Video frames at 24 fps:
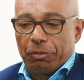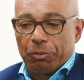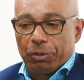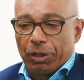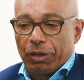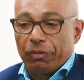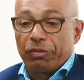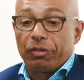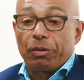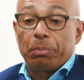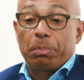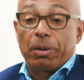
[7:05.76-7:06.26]
we
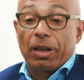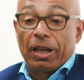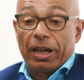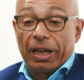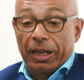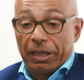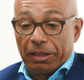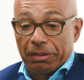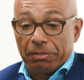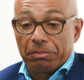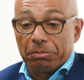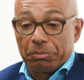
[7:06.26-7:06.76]
have
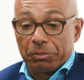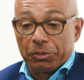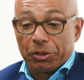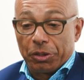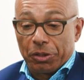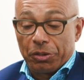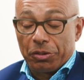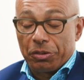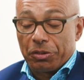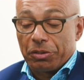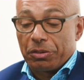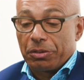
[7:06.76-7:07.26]
applied
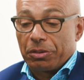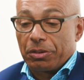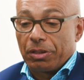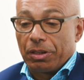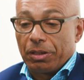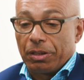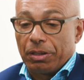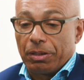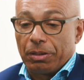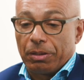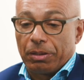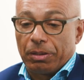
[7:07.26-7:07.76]
this
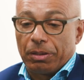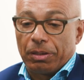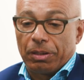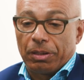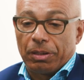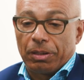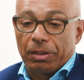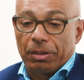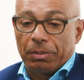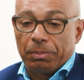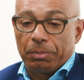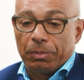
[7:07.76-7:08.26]

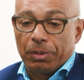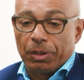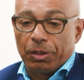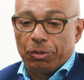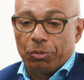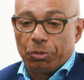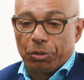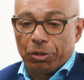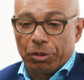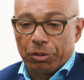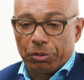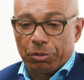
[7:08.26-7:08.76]
in
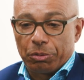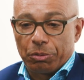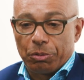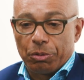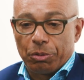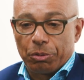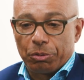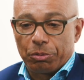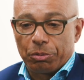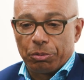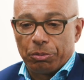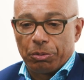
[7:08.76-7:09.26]
order to
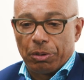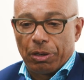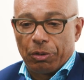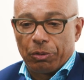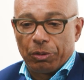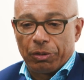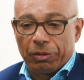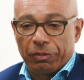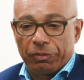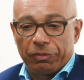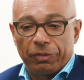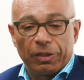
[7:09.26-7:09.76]
go to
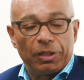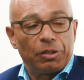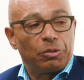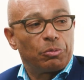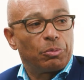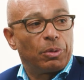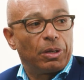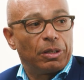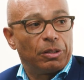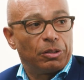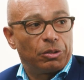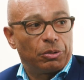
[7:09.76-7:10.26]
our phase 1